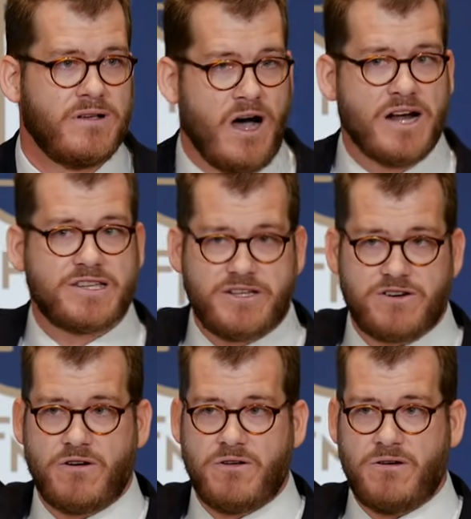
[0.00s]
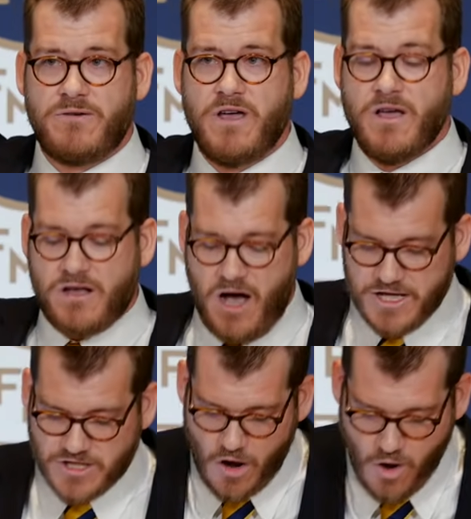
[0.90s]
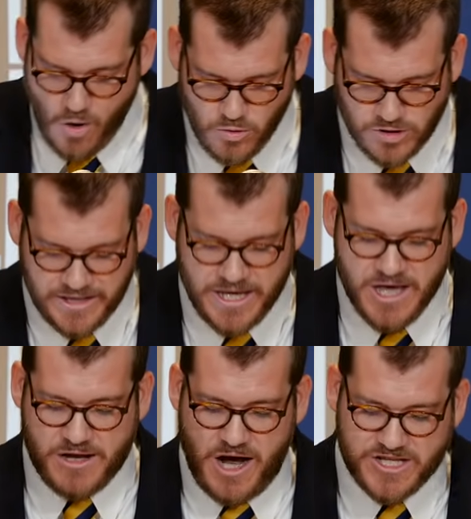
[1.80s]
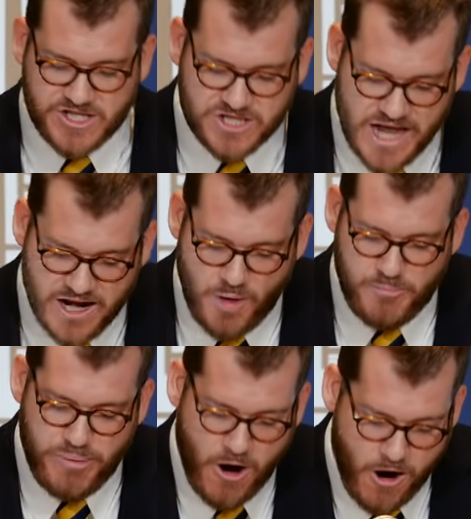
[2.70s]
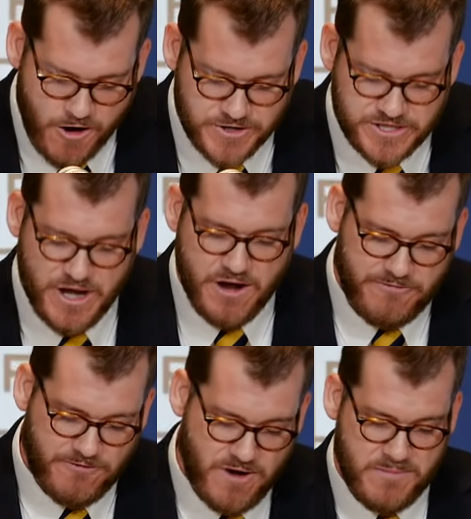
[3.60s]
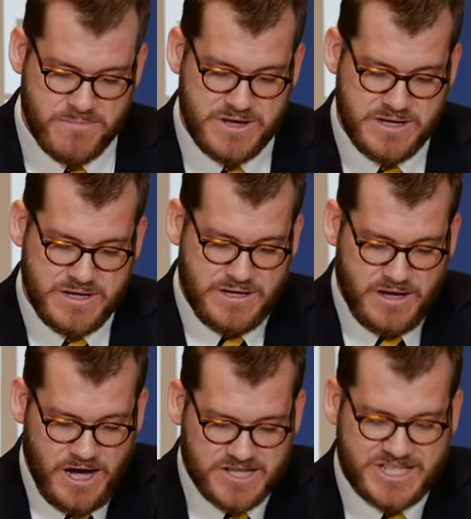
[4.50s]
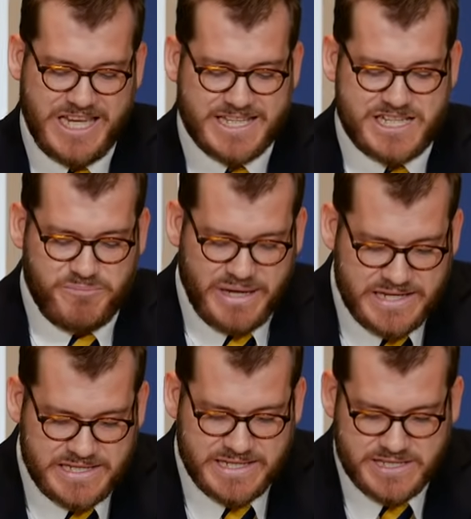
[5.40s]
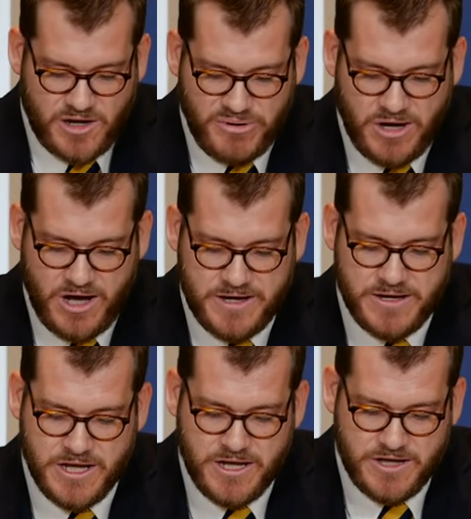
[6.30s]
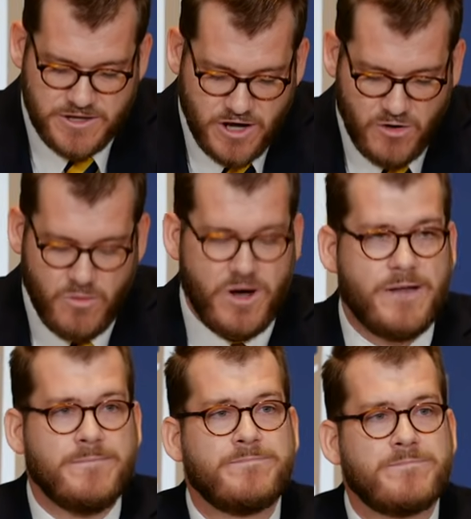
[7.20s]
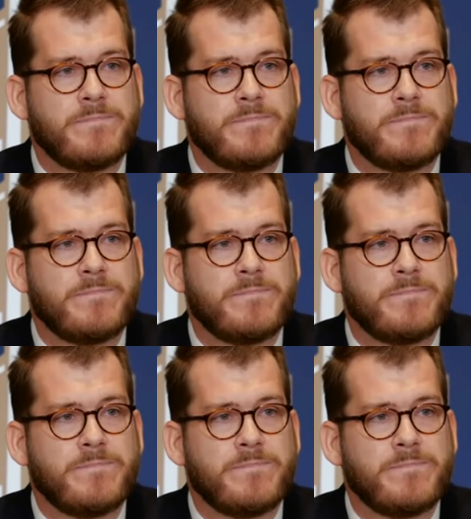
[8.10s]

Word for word: God is eternal. God is holy. God is set apart from us. He is dependent upon no one.